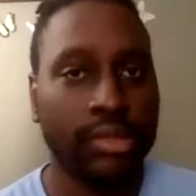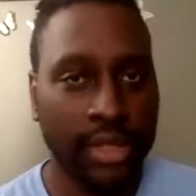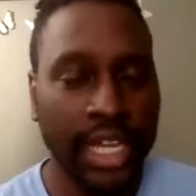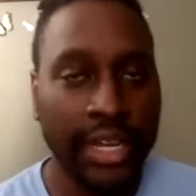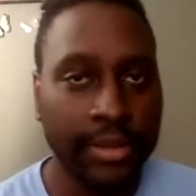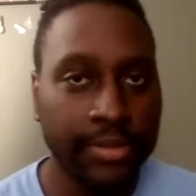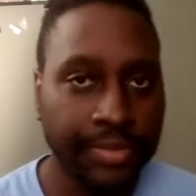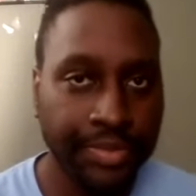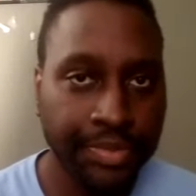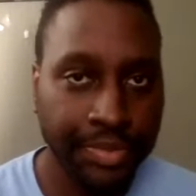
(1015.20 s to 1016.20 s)
Yeah. It
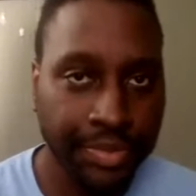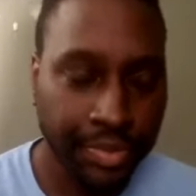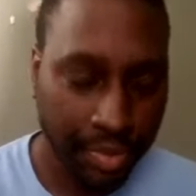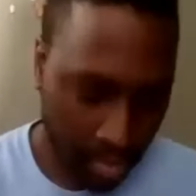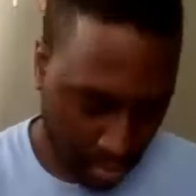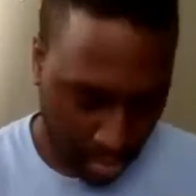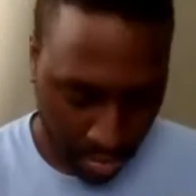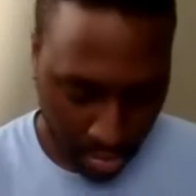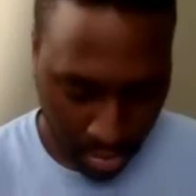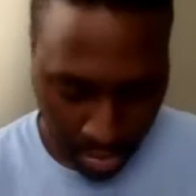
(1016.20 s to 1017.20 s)
started out for,
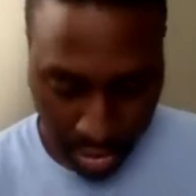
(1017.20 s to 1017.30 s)
you